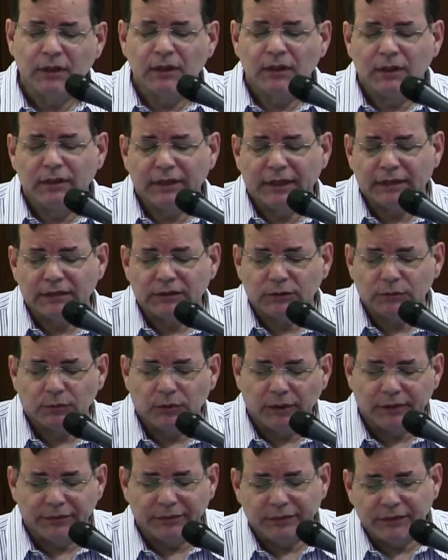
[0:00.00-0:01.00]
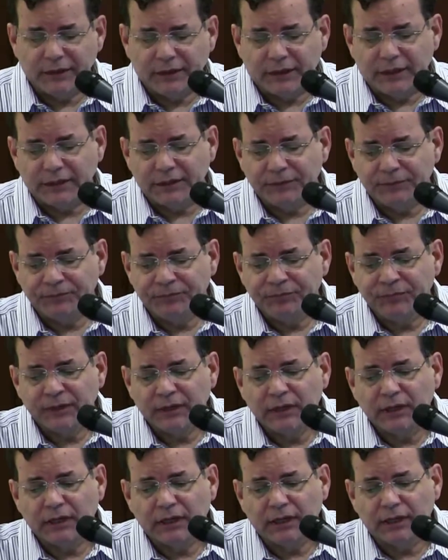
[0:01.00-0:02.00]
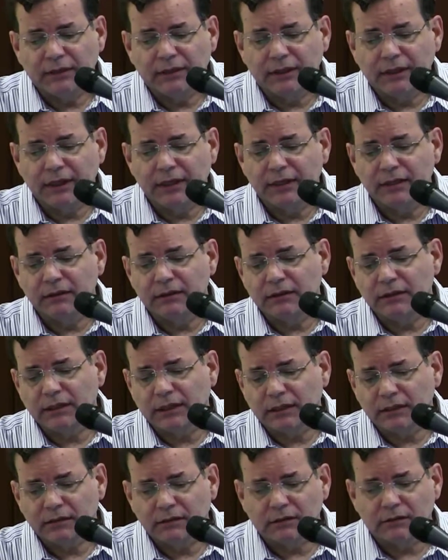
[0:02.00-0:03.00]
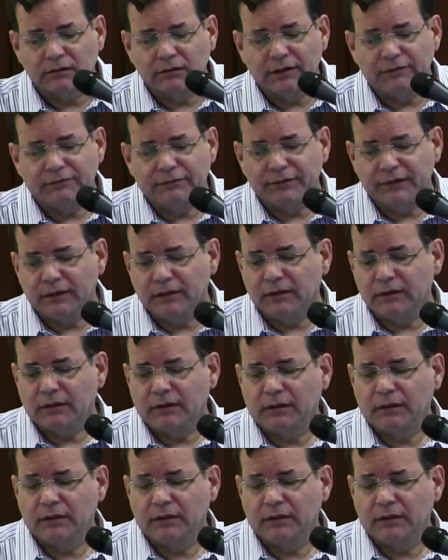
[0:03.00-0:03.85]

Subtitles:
That's one thing. And then Dr. Griffith